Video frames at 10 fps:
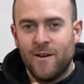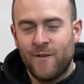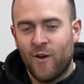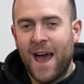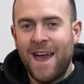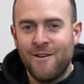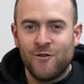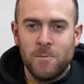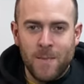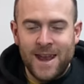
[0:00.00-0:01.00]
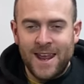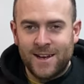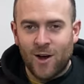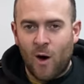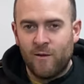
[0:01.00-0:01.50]
for every
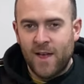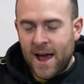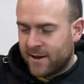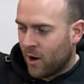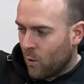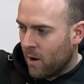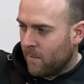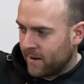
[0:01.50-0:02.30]
minute of that hour.